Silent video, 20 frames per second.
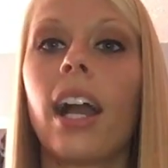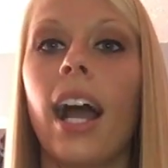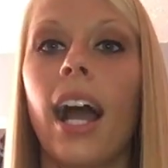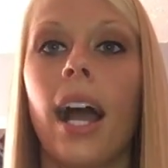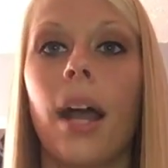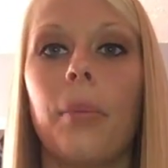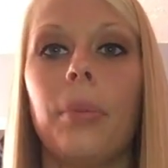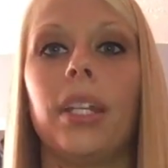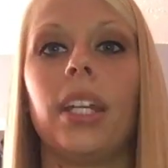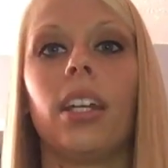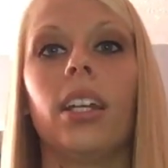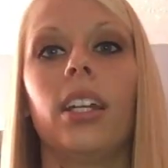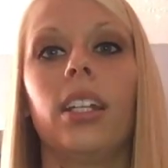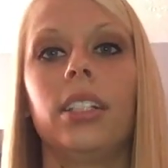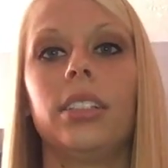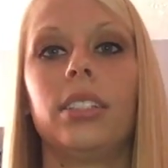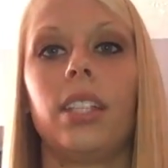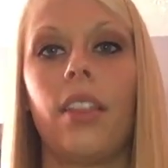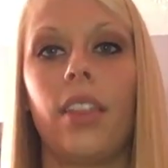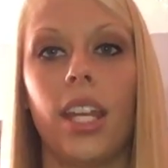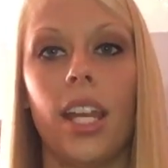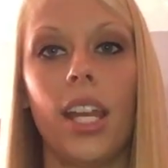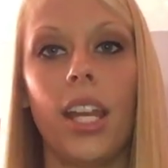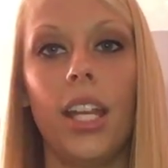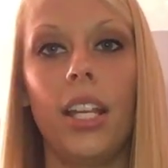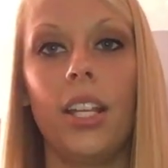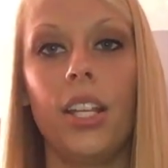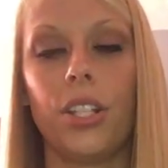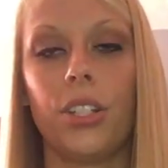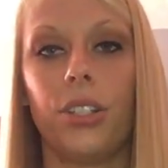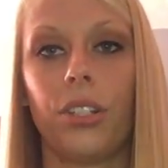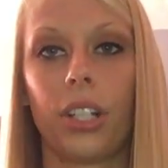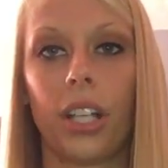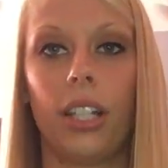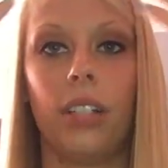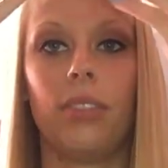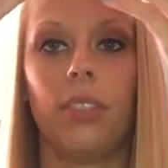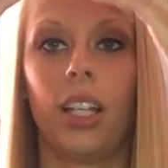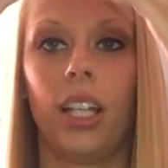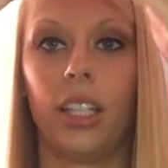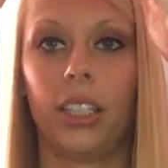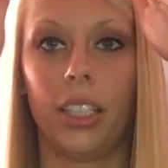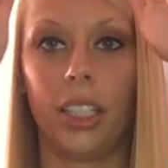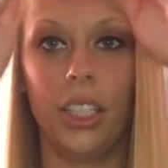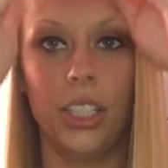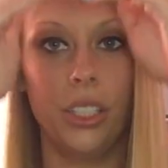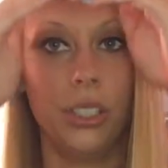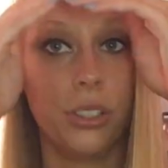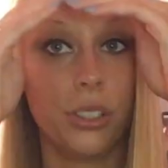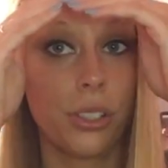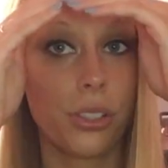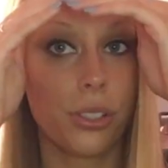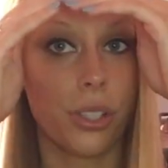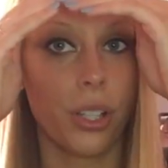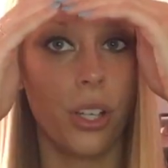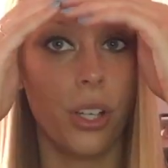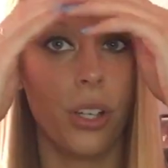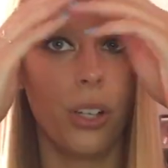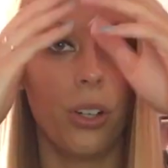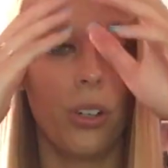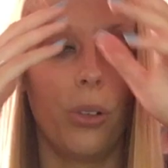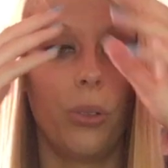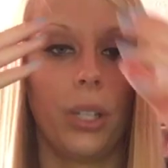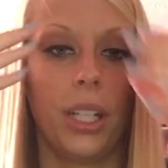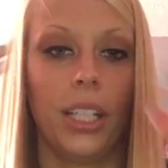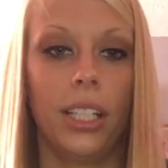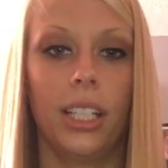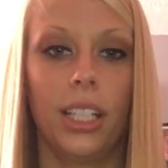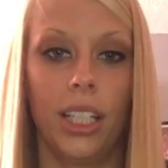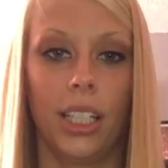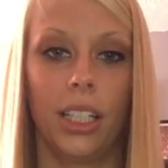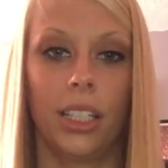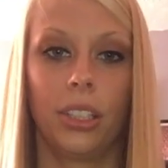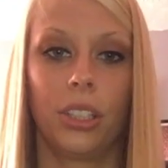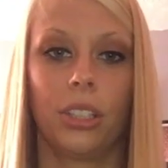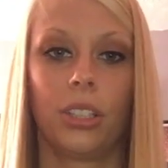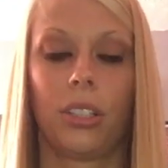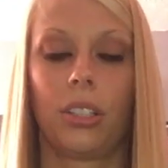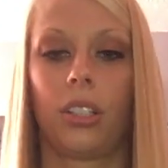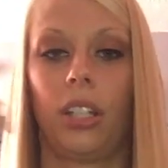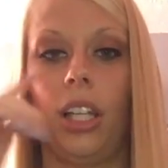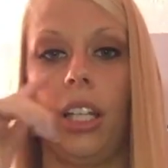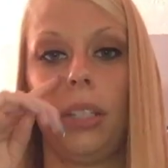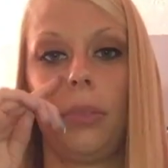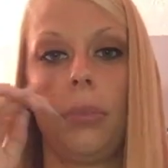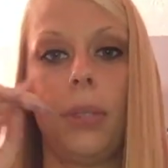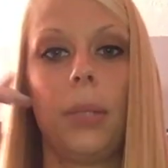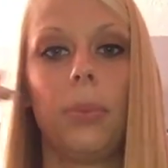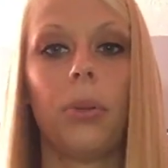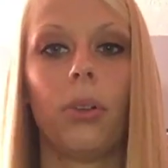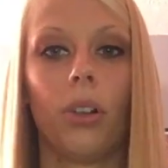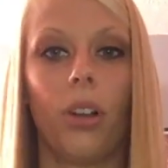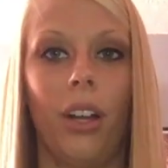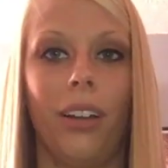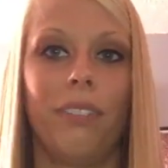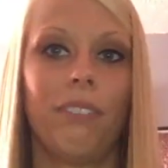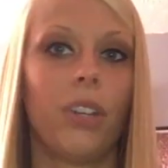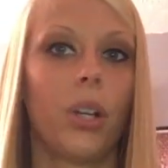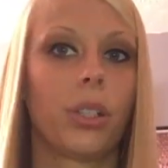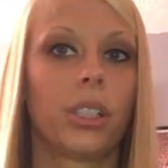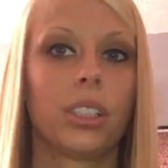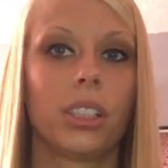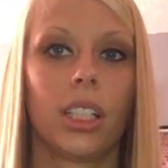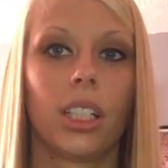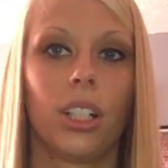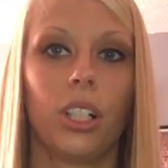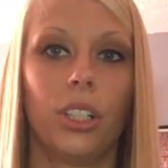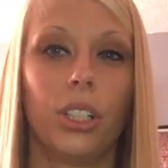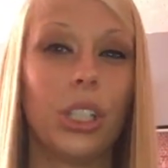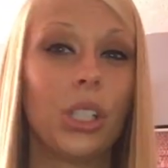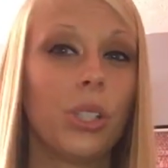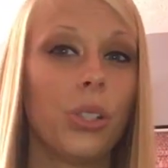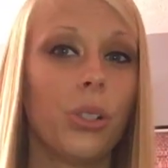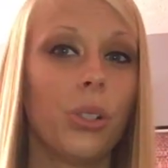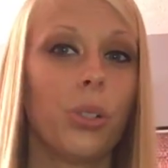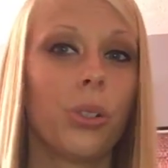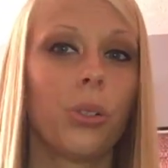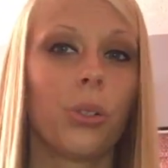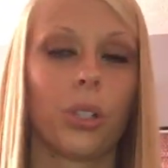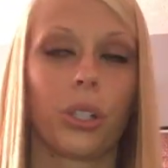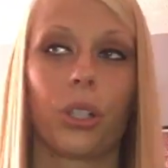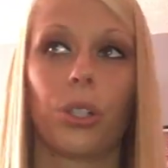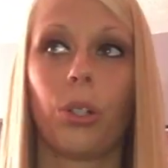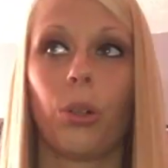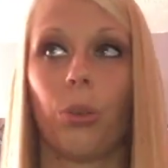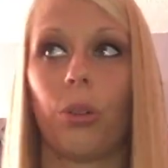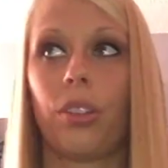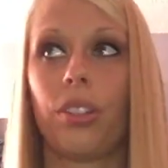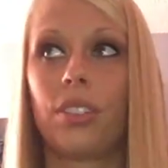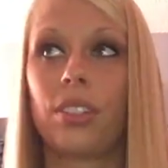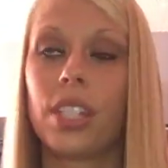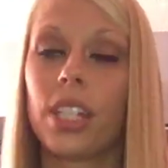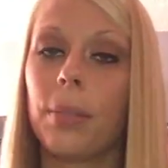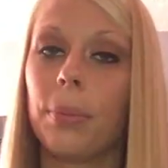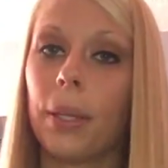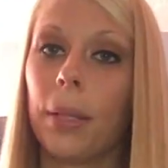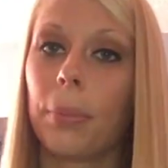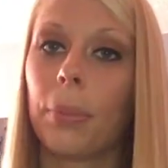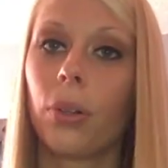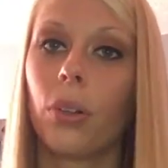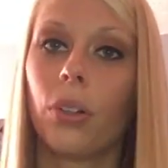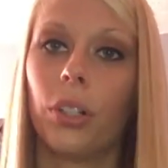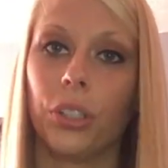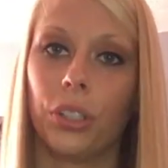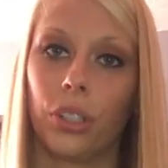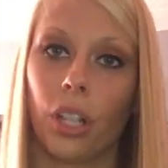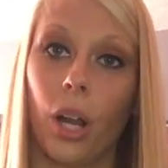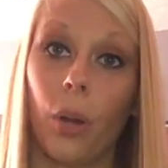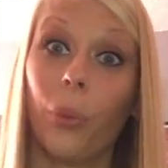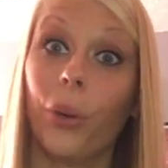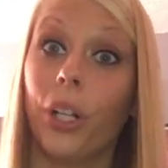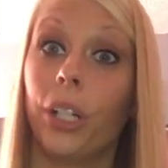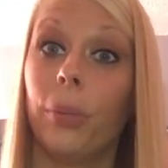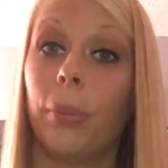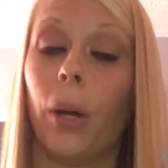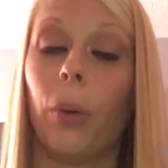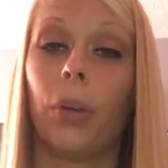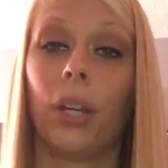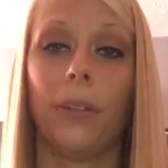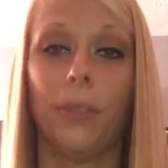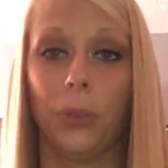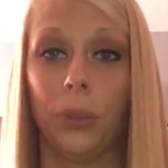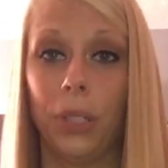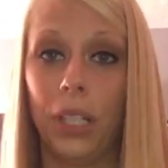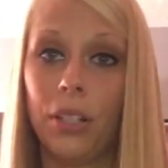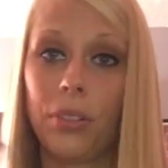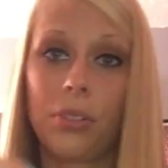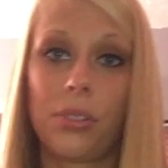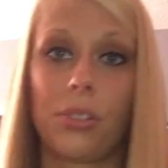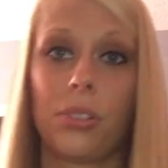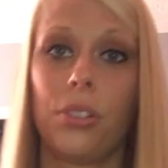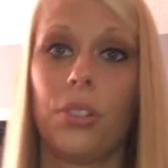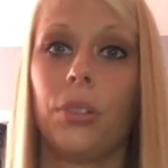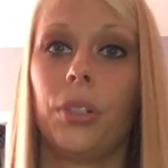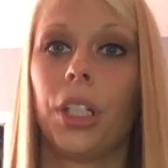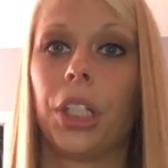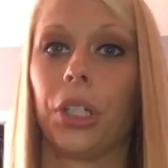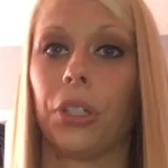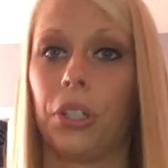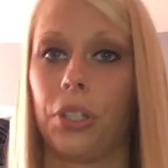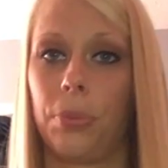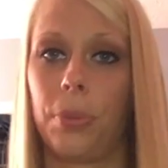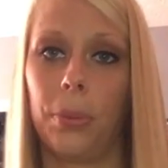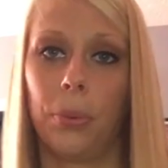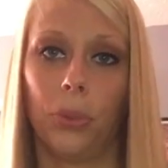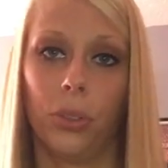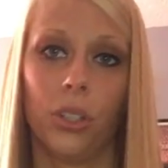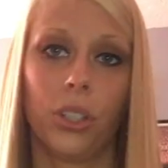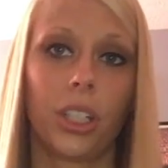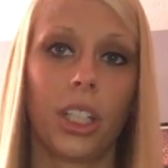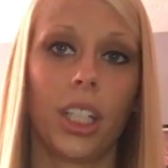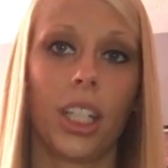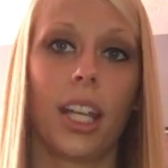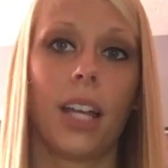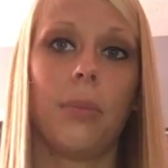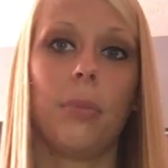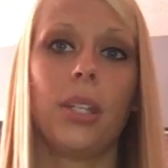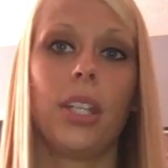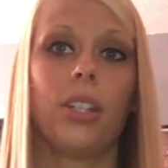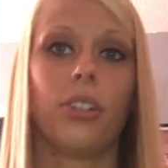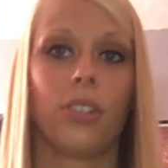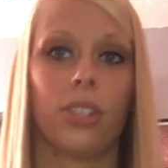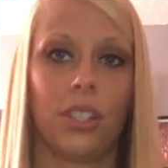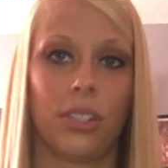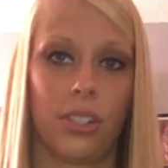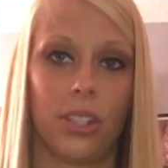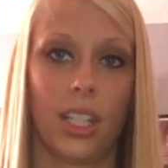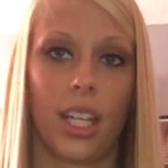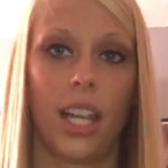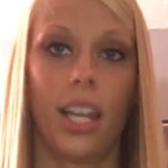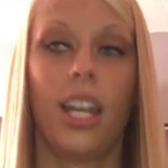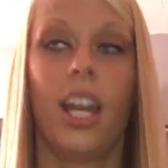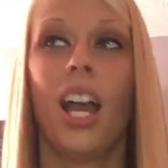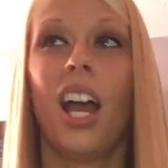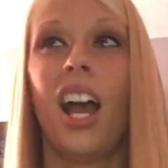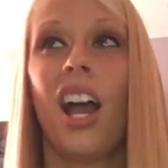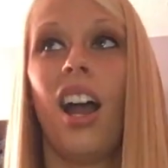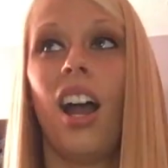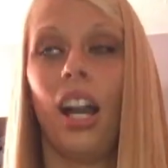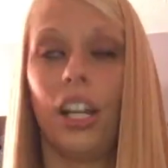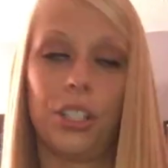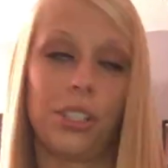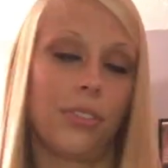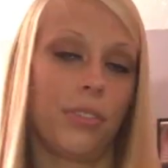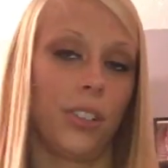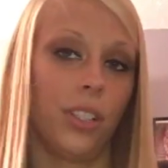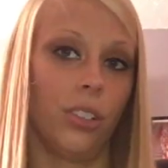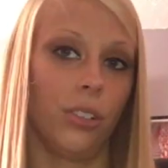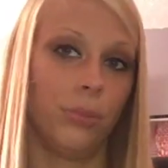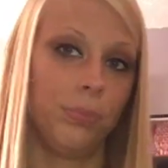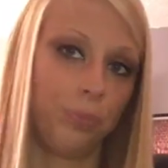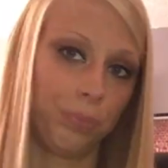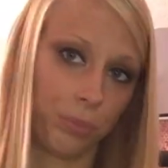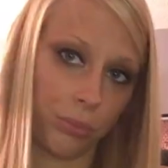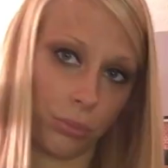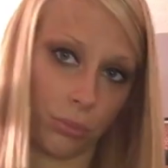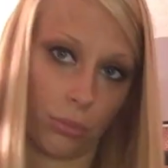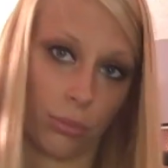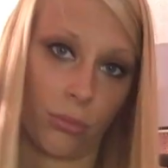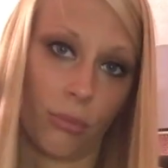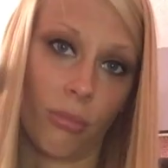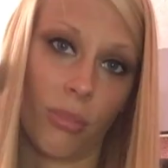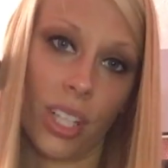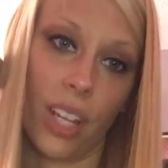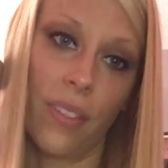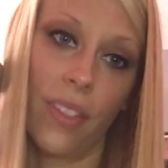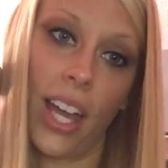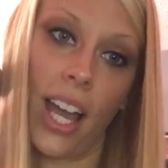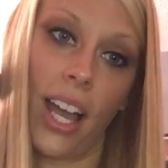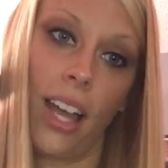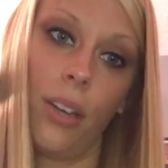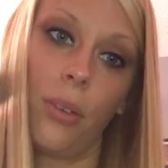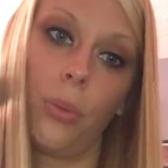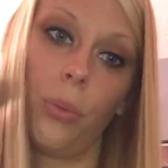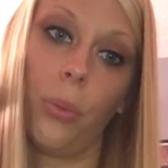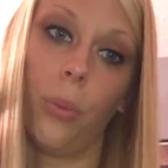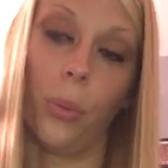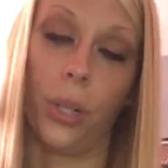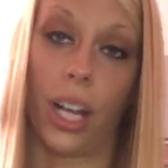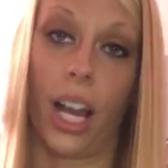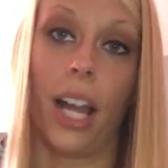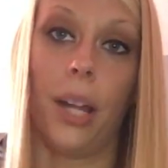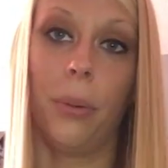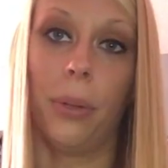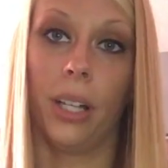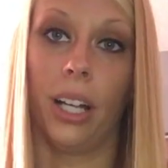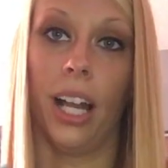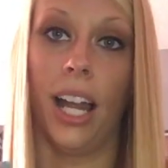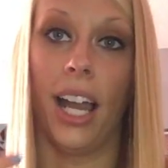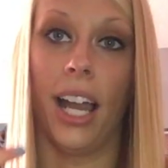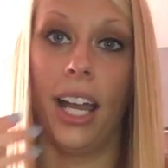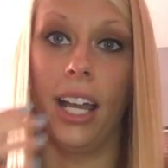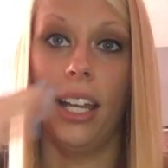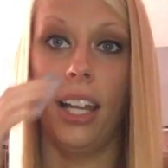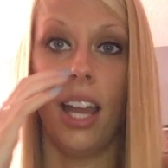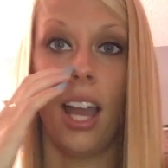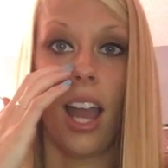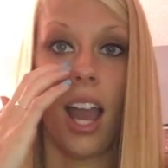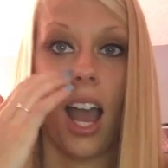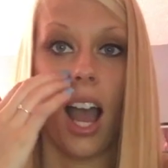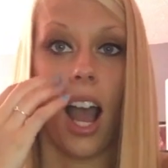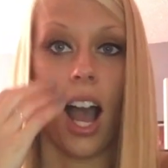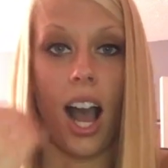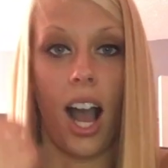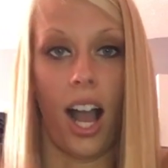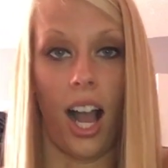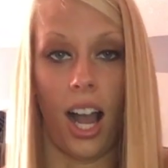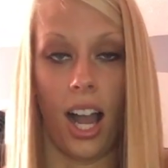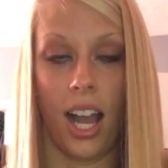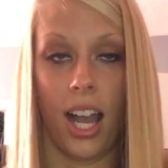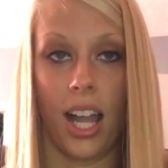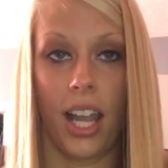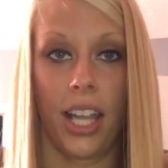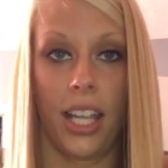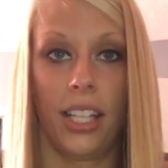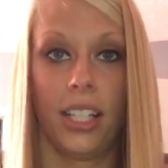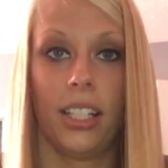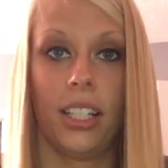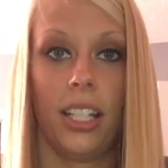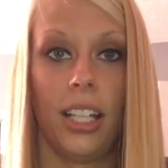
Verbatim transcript: a hat because then you're kind of, like, in your zone, and, like, people aren't focusing on you, or you don't see people, and you're not worried about what everyone else is doing, or is people looking at me, or this and that. I just feel that when I wear a hat, I